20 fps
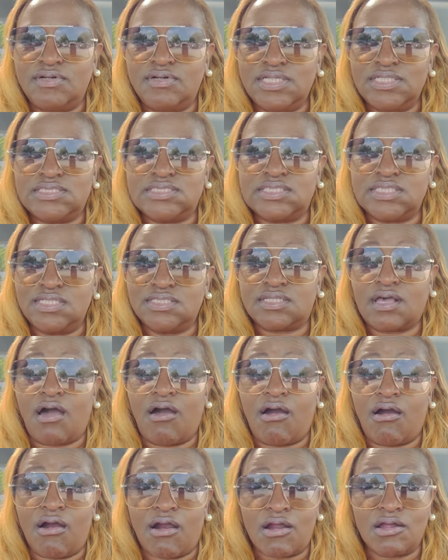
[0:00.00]
it's
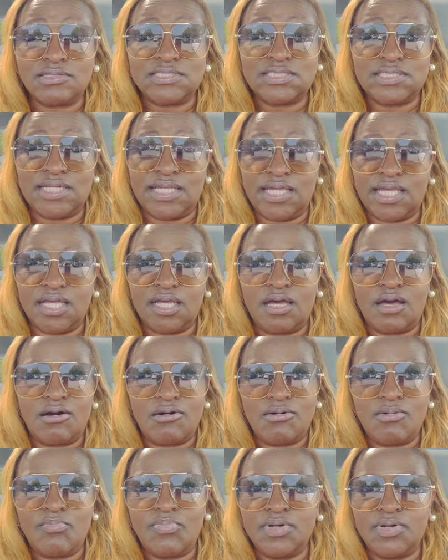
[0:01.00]
hard to let
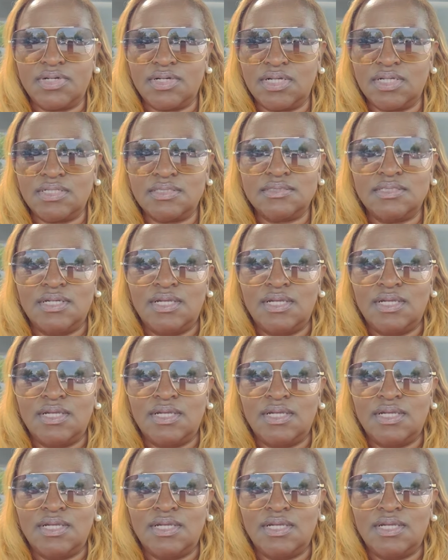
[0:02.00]
go, but